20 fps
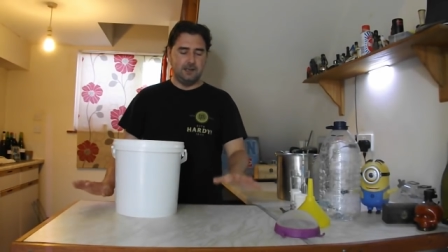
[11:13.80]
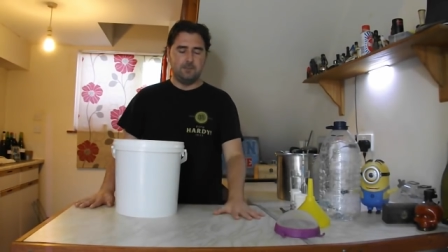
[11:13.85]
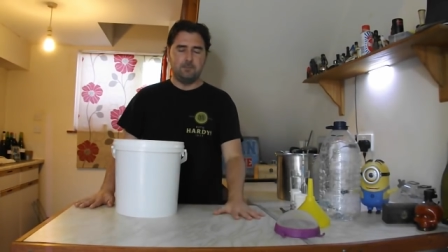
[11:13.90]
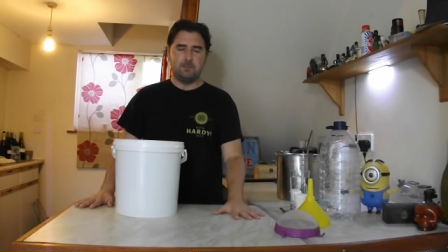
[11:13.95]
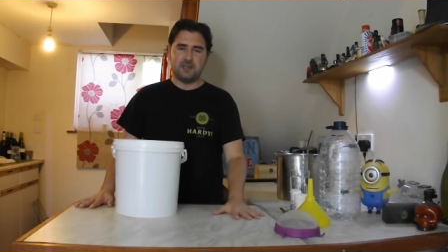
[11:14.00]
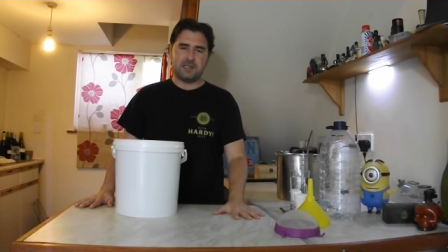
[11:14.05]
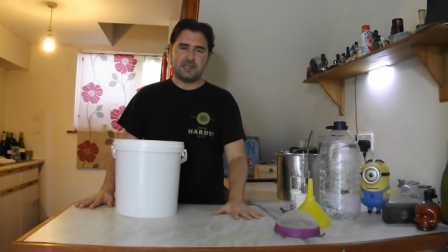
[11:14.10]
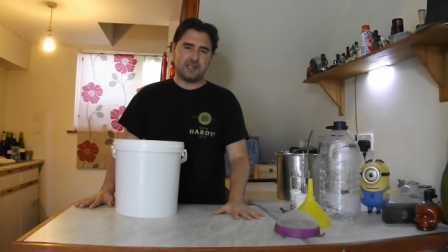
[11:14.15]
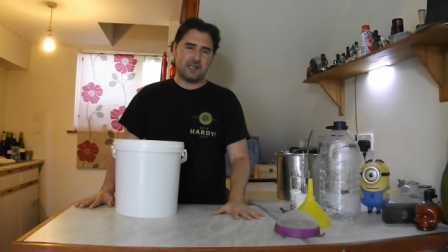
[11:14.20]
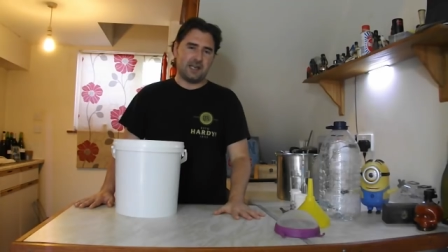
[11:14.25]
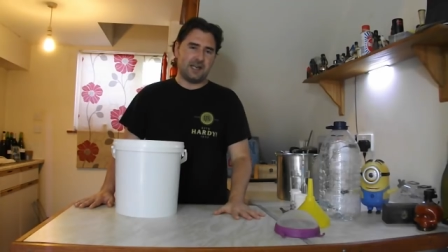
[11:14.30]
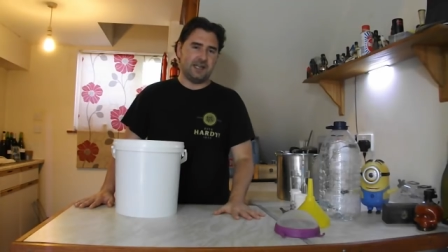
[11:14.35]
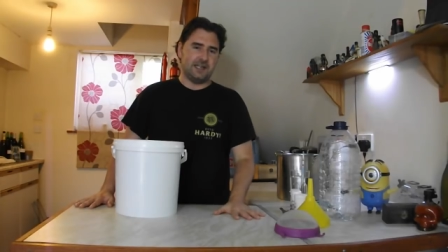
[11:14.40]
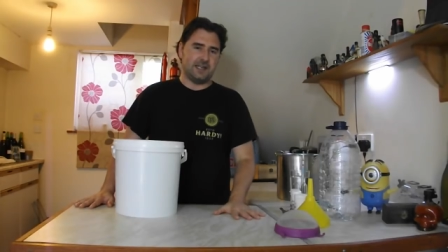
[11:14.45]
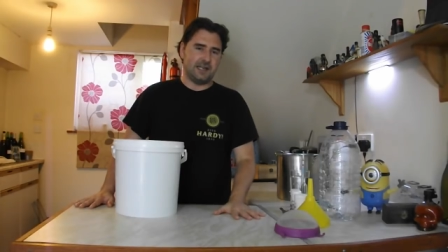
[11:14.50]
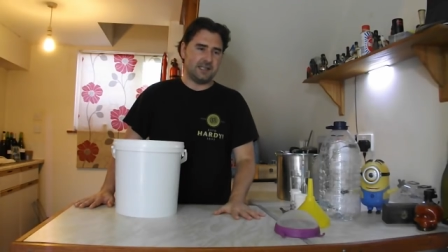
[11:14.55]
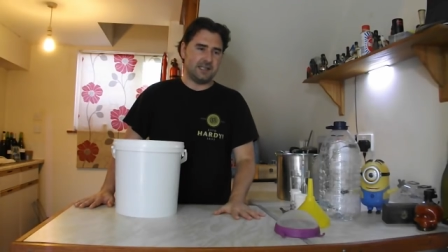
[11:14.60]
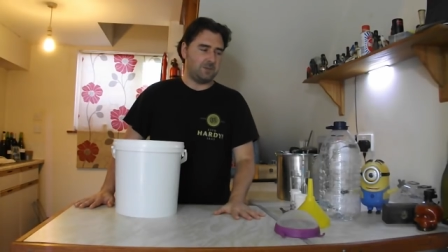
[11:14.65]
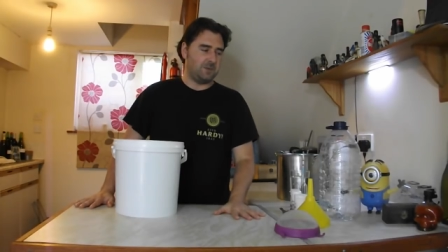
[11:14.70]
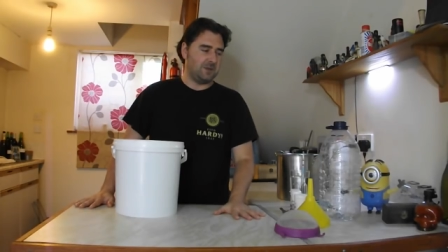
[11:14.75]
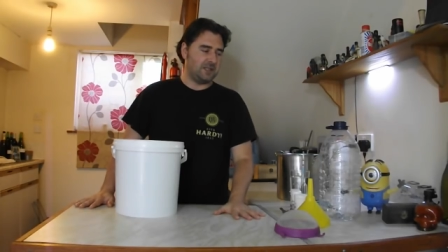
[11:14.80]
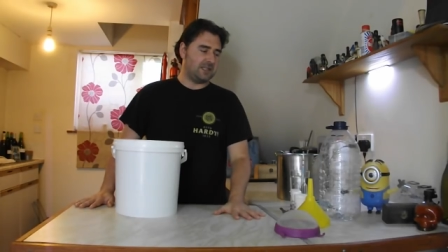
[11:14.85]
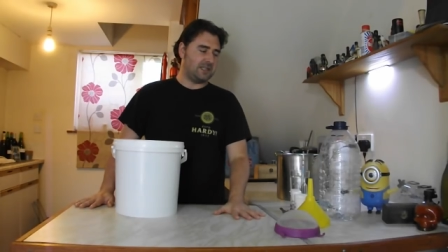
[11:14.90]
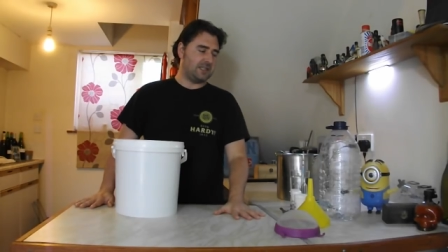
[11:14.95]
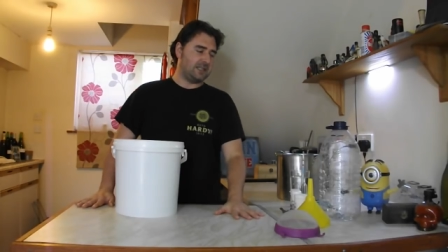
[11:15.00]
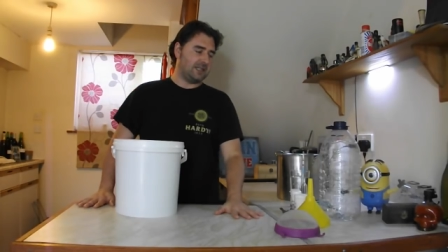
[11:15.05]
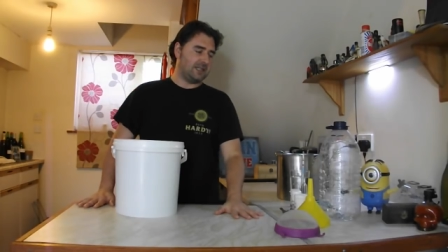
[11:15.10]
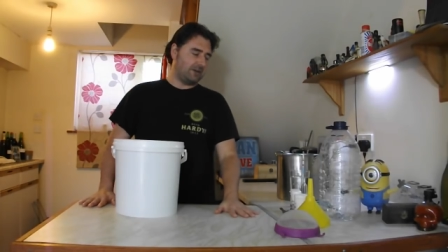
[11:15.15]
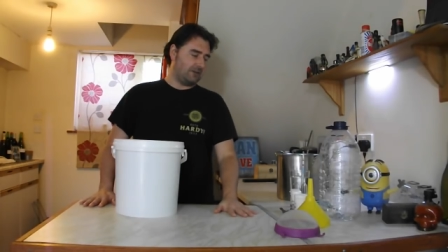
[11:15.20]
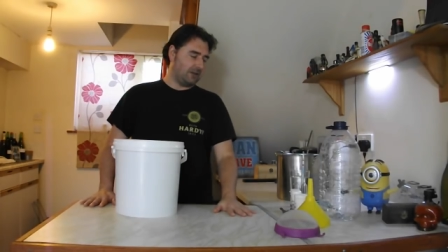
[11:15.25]
My side has been
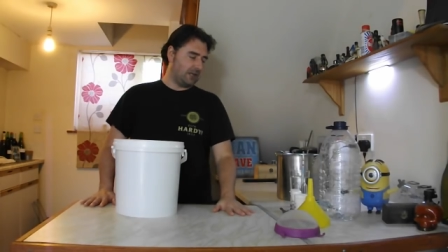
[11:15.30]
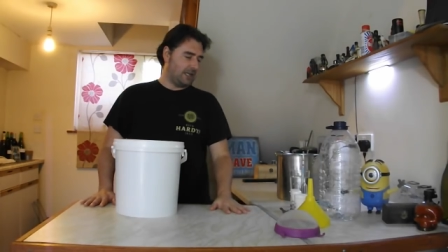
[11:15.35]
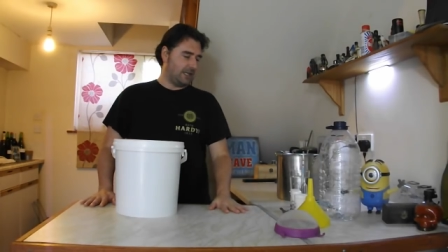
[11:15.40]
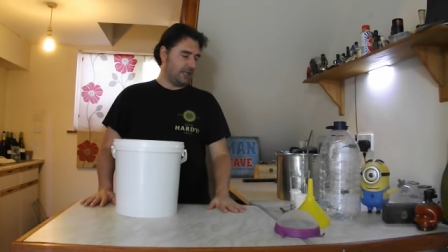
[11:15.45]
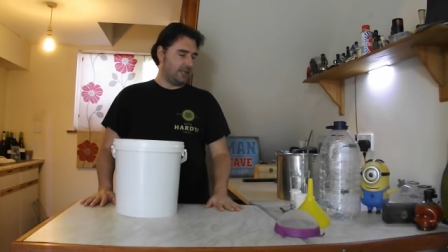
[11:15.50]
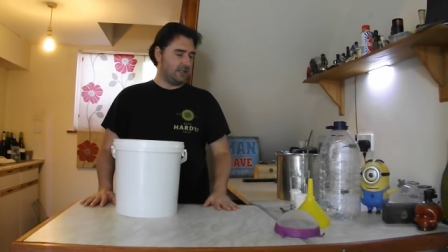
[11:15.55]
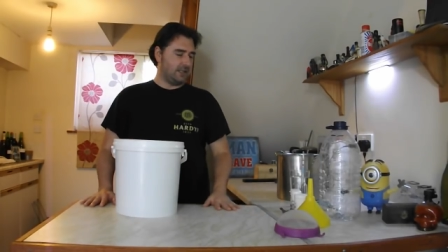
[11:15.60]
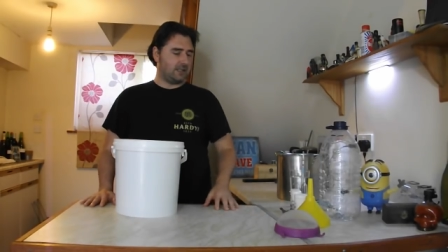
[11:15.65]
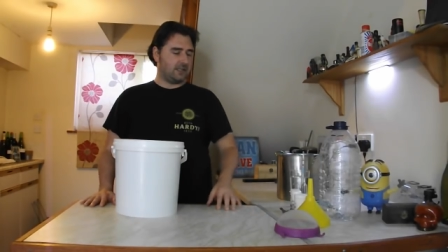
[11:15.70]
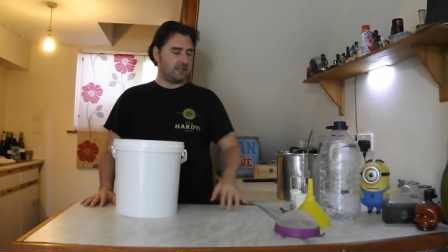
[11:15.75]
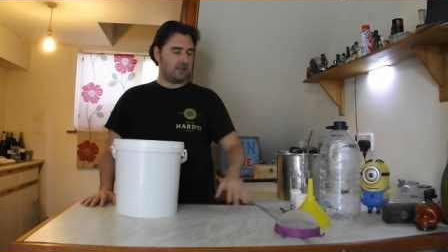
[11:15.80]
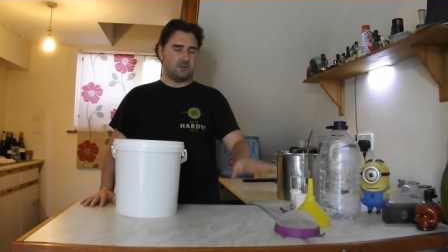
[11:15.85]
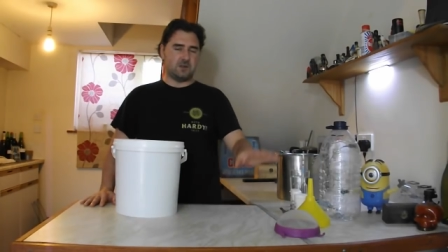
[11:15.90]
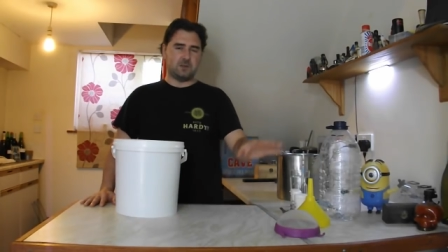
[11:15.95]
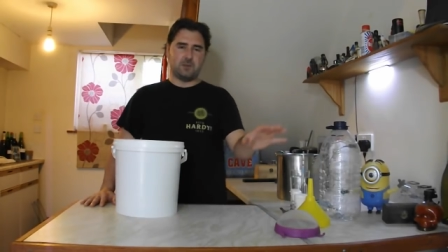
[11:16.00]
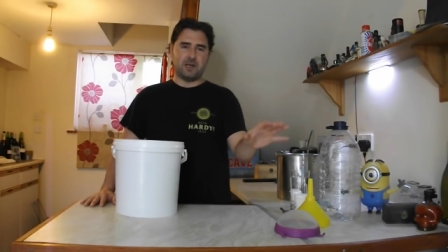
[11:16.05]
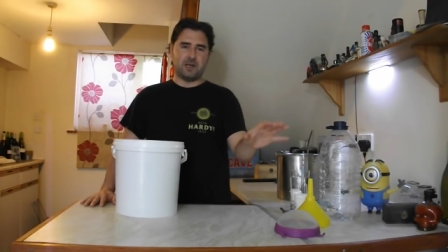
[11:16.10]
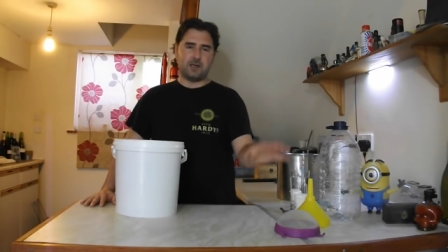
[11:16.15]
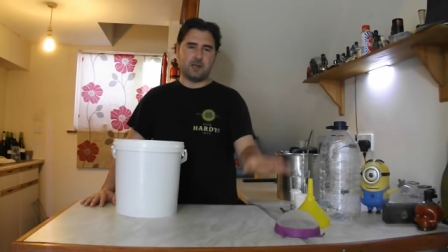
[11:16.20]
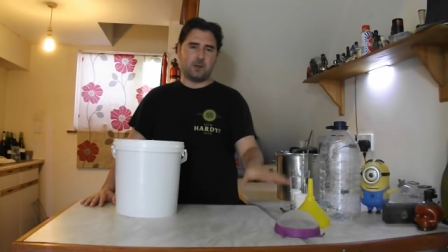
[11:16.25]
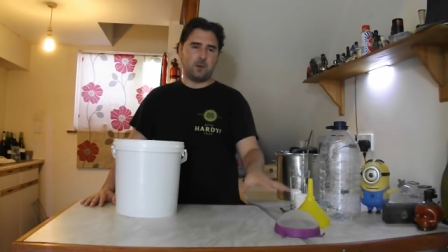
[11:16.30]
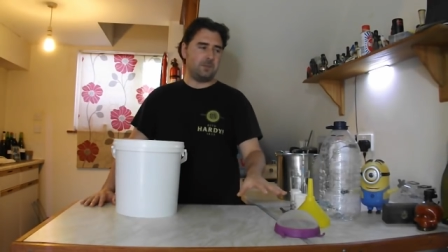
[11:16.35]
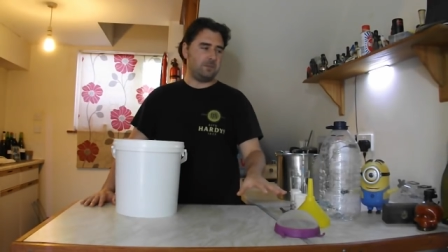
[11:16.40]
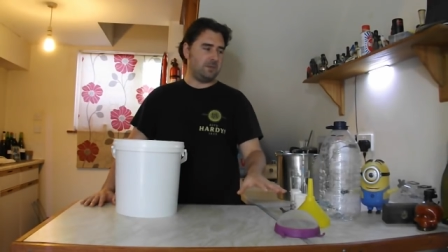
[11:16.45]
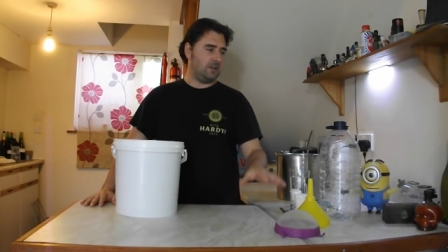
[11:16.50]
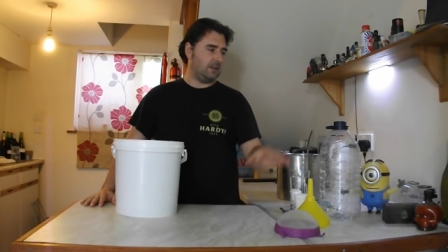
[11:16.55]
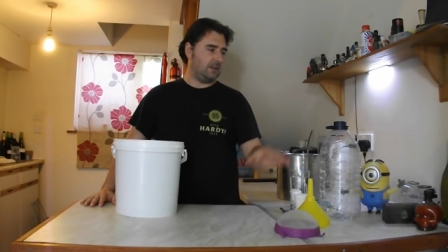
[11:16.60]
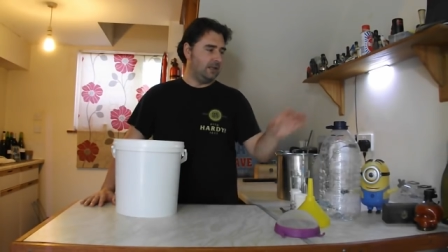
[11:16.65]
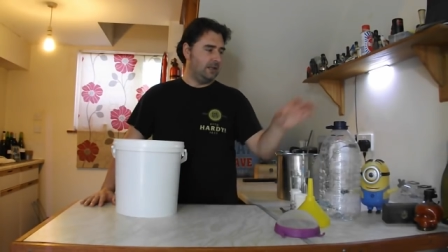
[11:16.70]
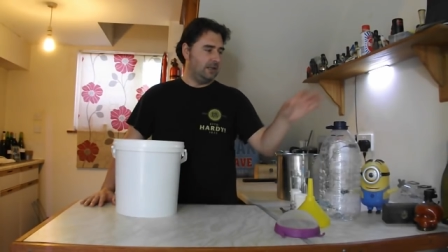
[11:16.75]
sterilized, so is my
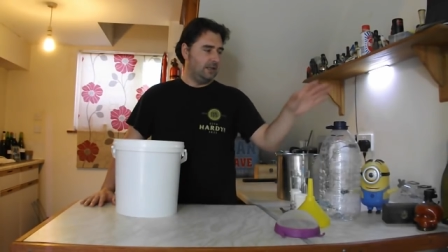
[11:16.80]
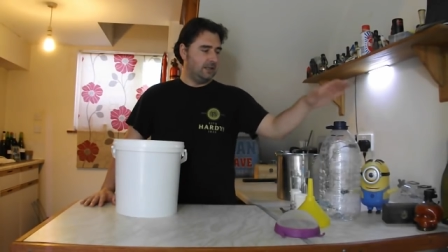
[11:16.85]
equipment,